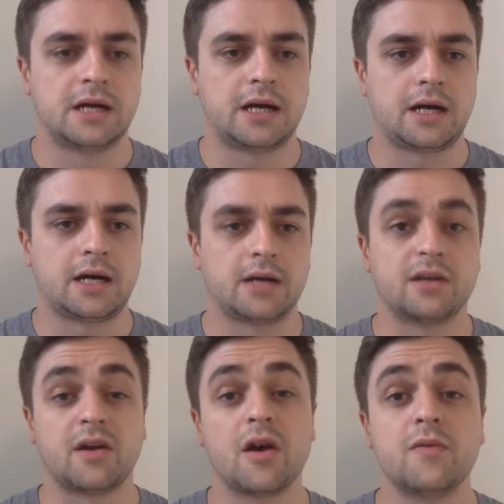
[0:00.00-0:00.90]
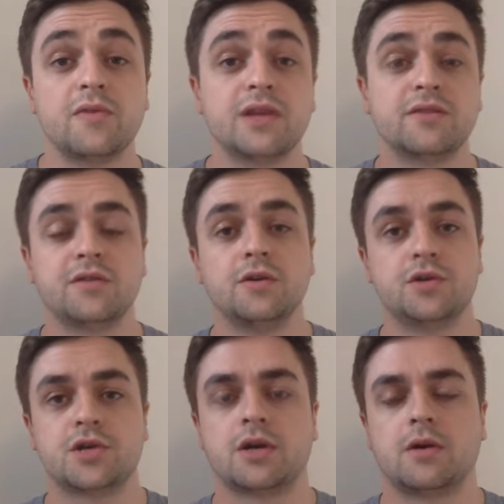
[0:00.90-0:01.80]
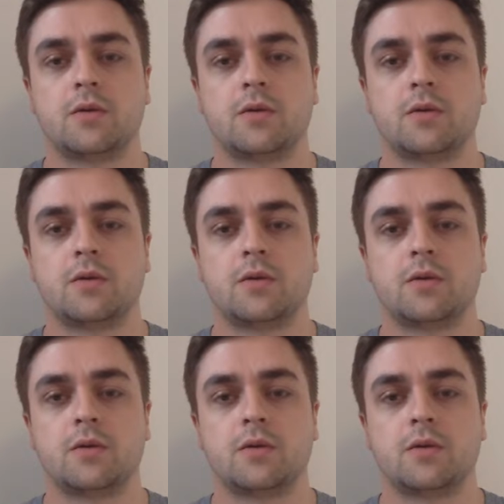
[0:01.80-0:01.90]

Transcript: You know, hopefully in the future,